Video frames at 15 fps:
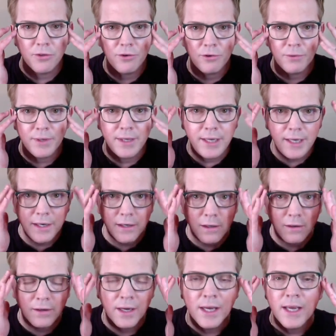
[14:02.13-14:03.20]
through
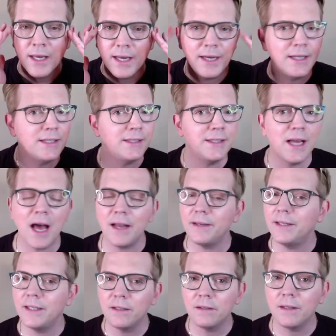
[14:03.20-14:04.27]
here, it is not
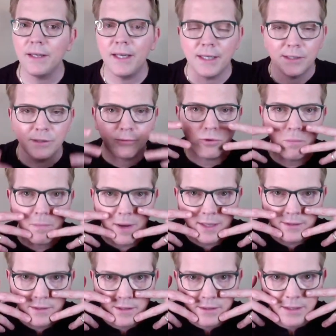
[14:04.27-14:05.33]
nearly as
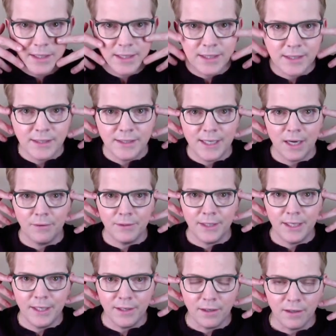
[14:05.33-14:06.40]
robust as it is down
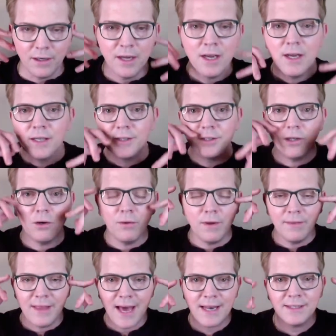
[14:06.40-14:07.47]
here. So
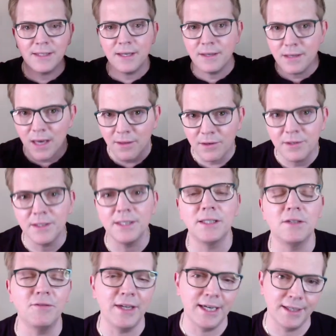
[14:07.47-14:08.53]
that is another
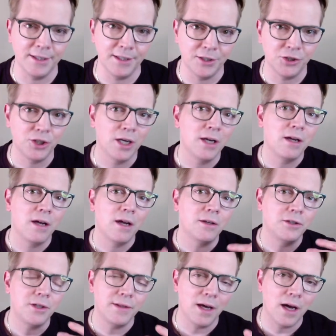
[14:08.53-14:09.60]
disadvantage
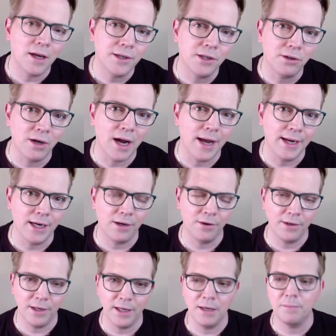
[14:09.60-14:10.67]
to the under eye
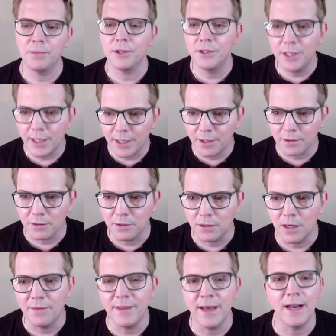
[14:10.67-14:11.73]
area in
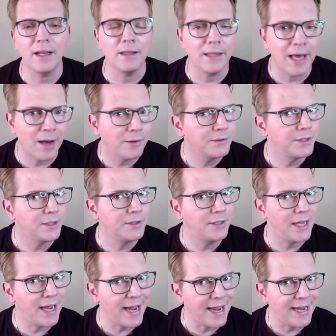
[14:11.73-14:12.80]
particular that allows it
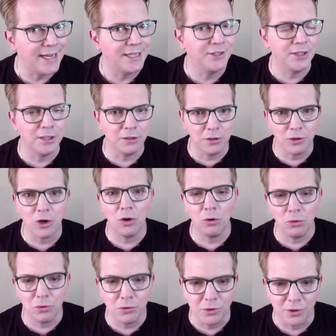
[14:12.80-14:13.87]
to age and look
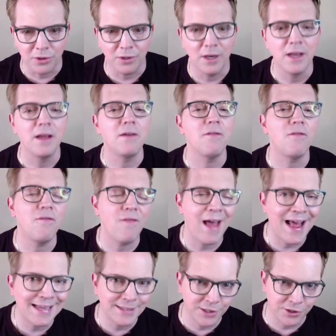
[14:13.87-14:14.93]
older
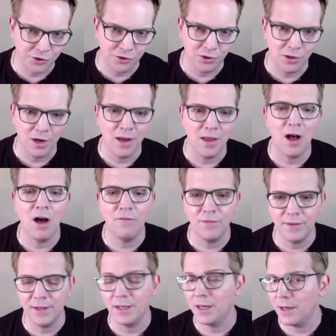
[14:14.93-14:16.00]
faster
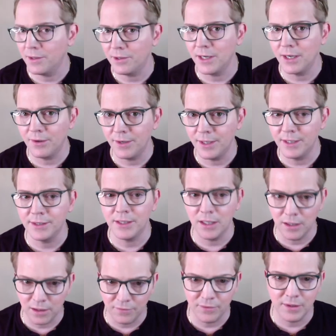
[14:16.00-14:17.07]
often than other areas
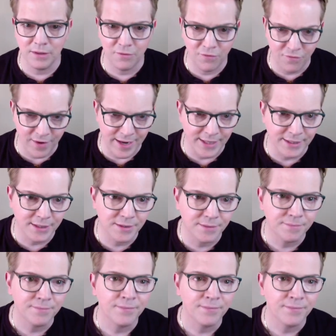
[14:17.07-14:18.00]
of the face.